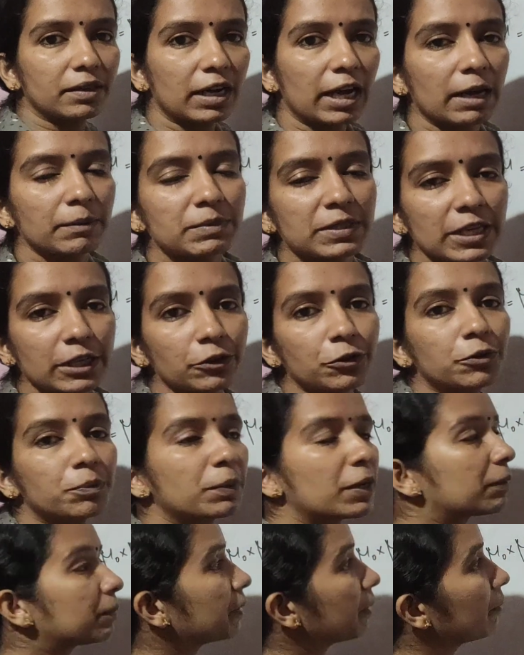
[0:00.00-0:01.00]
absolute
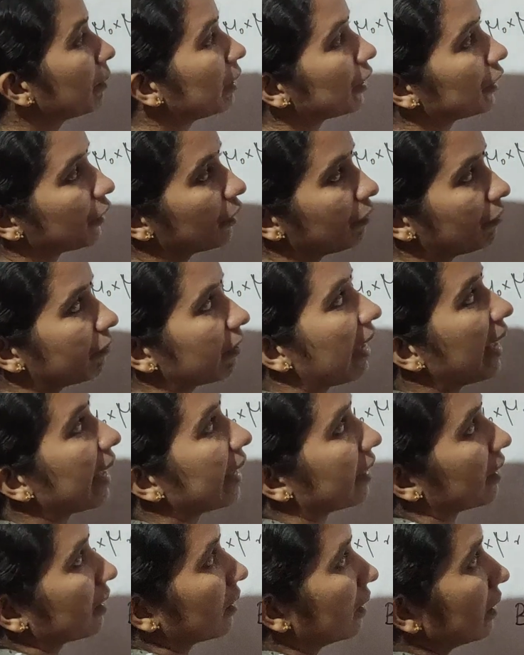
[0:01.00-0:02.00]
permeability of
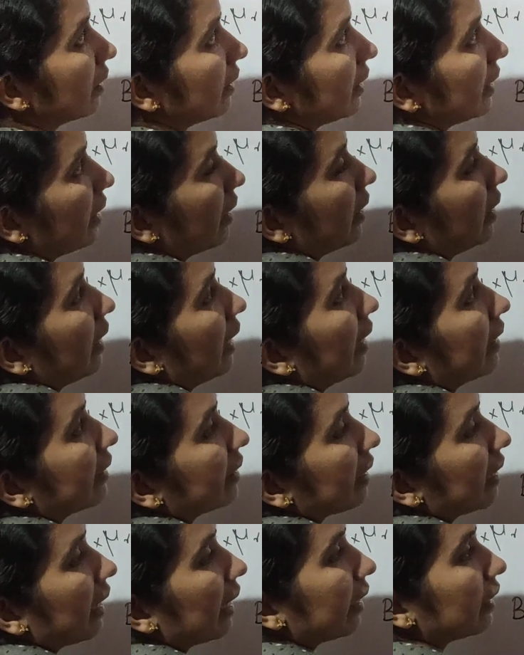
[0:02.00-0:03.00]
air. And
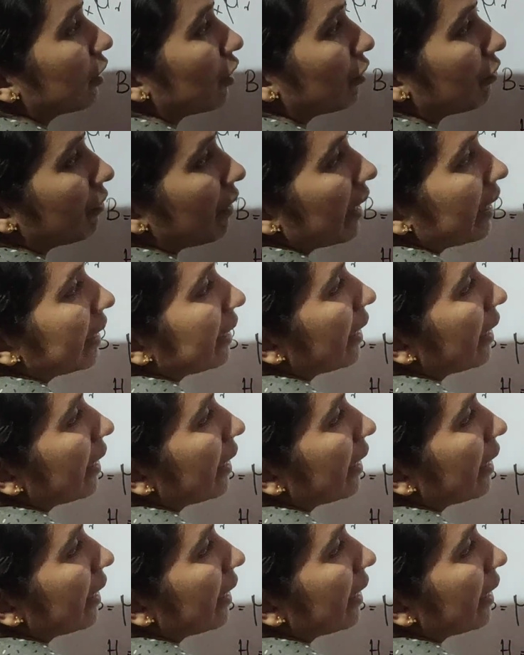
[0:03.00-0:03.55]
length of air